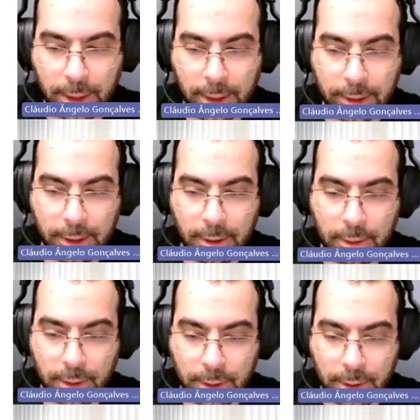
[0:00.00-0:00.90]
that
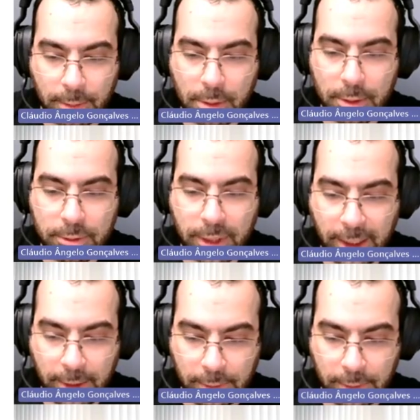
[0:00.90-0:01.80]
can
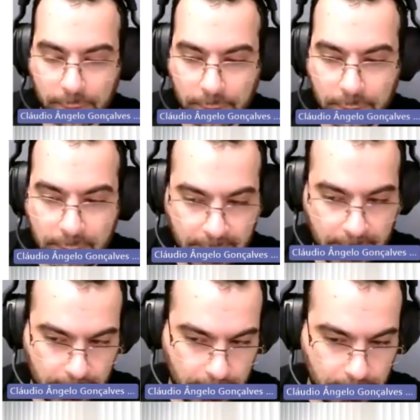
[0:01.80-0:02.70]
take the
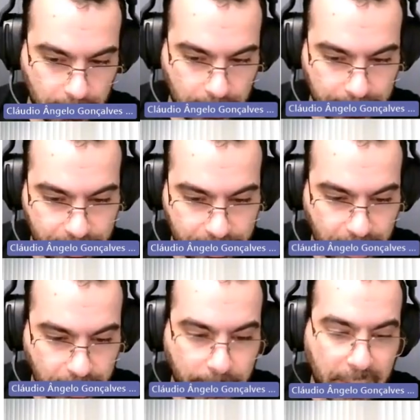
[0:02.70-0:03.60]
data in the time
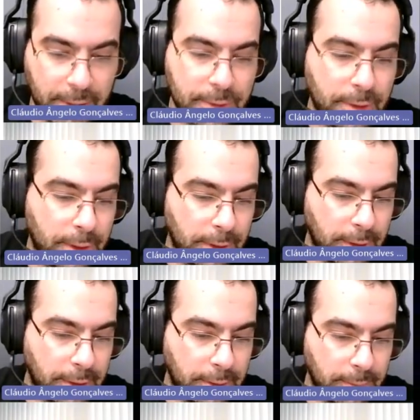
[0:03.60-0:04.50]
series database
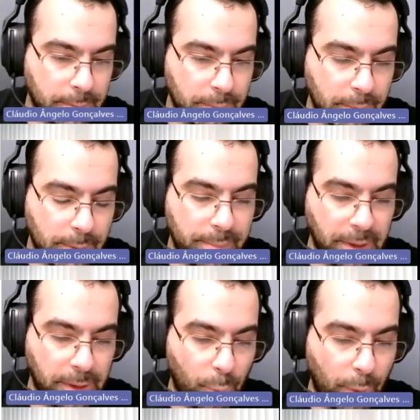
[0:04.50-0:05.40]
and
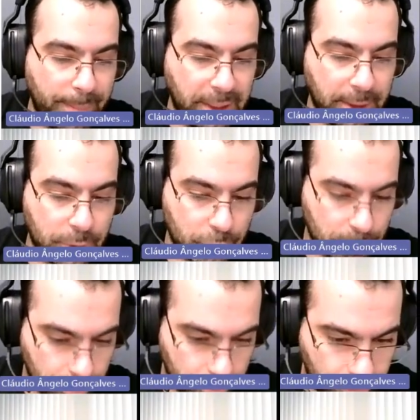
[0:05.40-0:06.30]
build a web
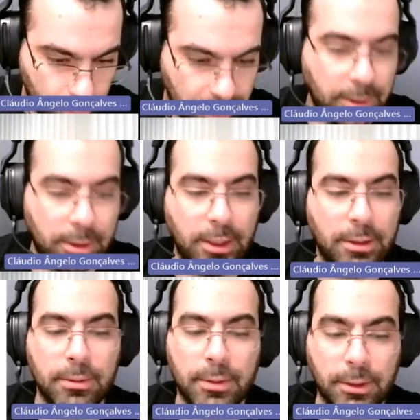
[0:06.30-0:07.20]
page with that
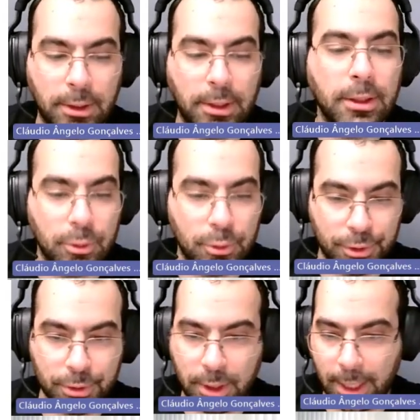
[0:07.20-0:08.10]
data that then the
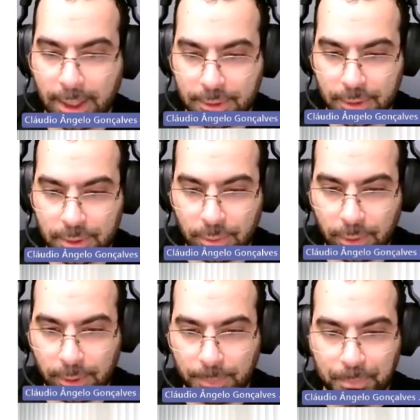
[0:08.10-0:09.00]
users can access,
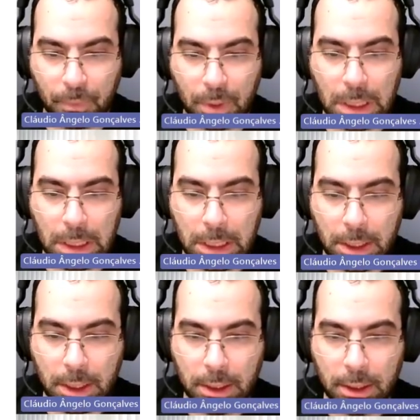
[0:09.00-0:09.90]
right?
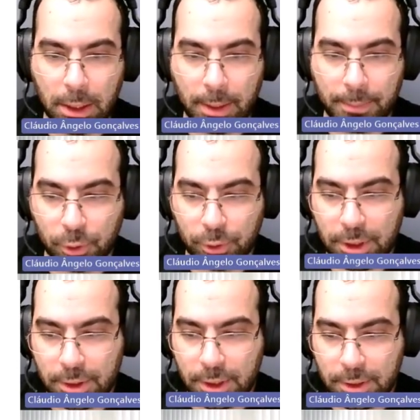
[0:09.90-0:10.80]
So
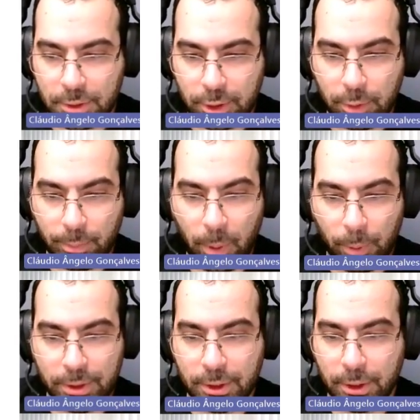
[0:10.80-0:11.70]
these three
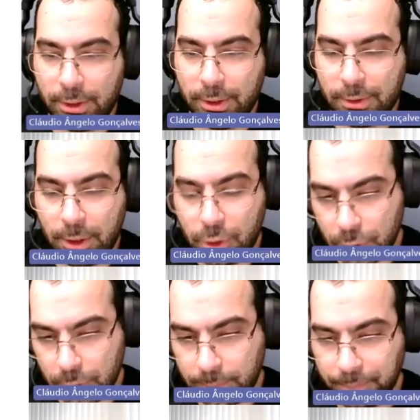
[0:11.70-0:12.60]
components are
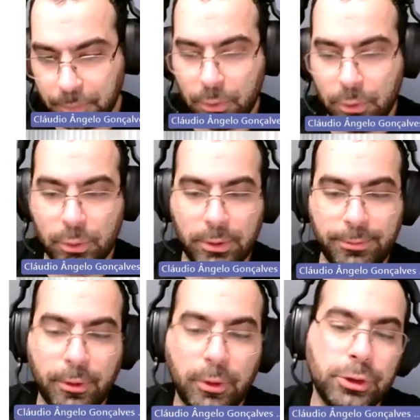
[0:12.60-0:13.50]
essential to
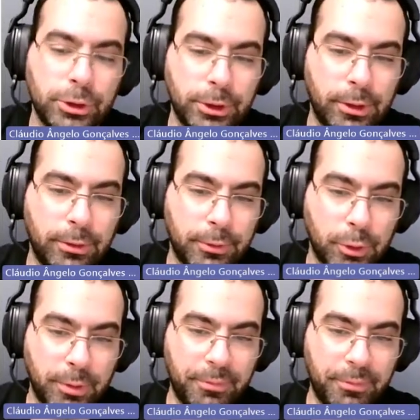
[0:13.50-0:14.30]
the functioning of